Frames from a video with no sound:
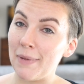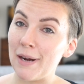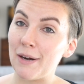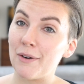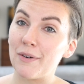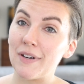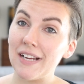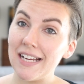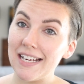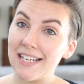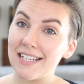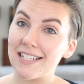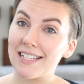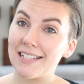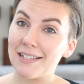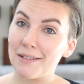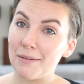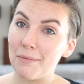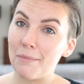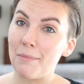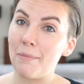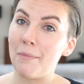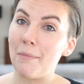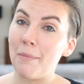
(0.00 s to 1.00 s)
Merit
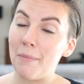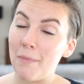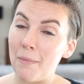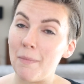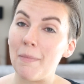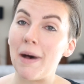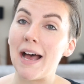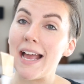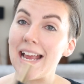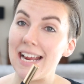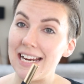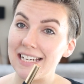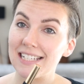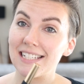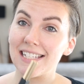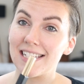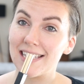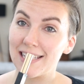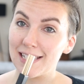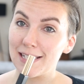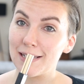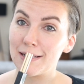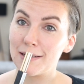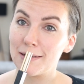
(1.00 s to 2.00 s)

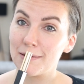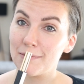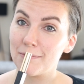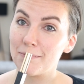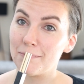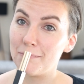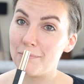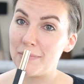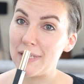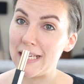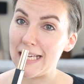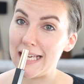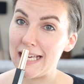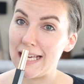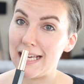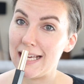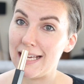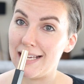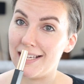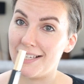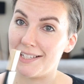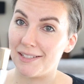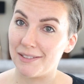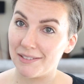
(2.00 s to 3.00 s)
might
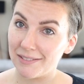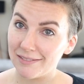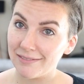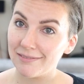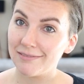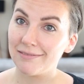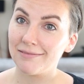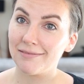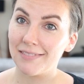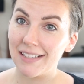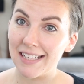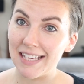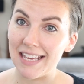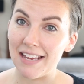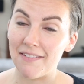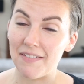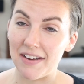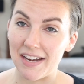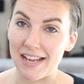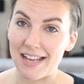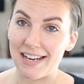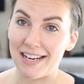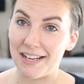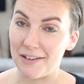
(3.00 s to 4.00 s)
be
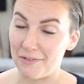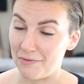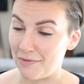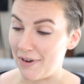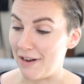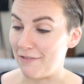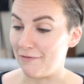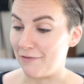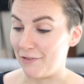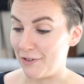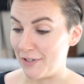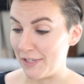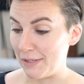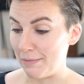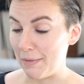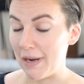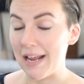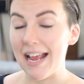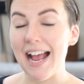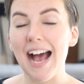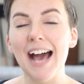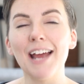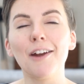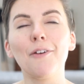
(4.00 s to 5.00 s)
giving it a run for its
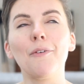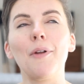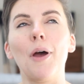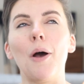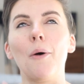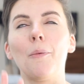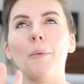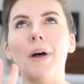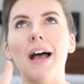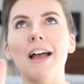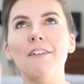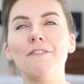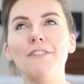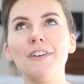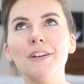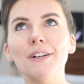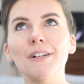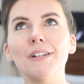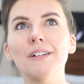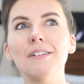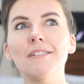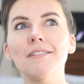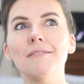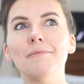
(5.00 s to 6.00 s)
money. I don't know. I
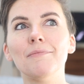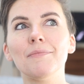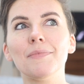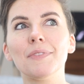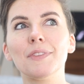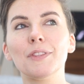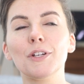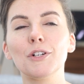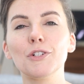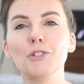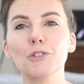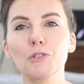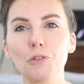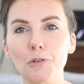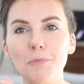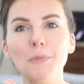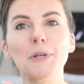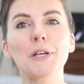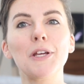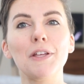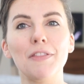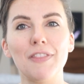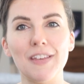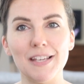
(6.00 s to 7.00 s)
feel there's so
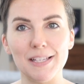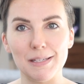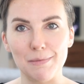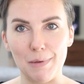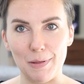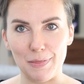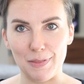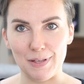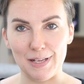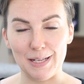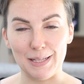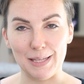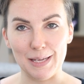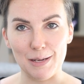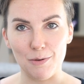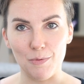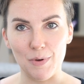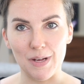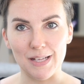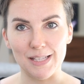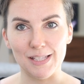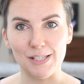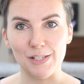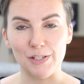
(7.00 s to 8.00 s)
many good things about the Ilia
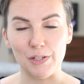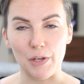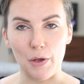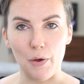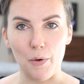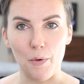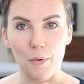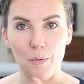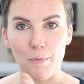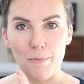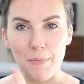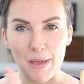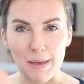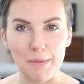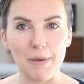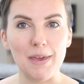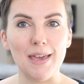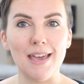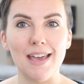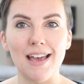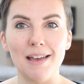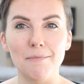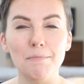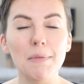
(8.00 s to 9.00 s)
one, so
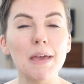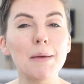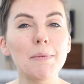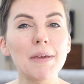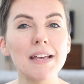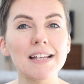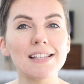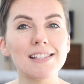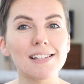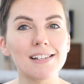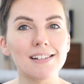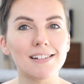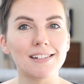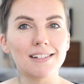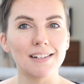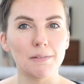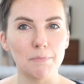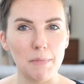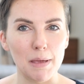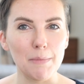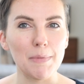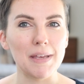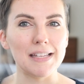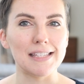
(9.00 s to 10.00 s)
maybe maybe it's a
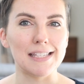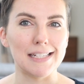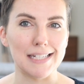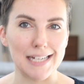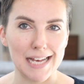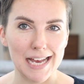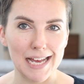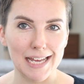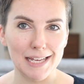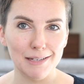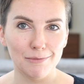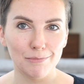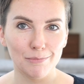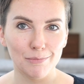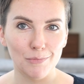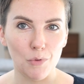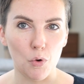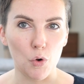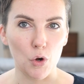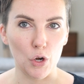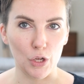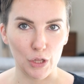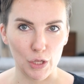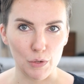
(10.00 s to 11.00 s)
maybe it's a tie
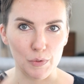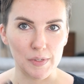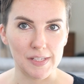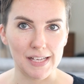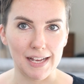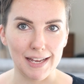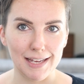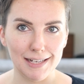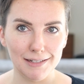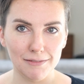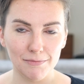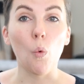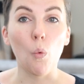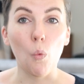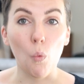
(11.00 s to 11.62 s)
or a close second.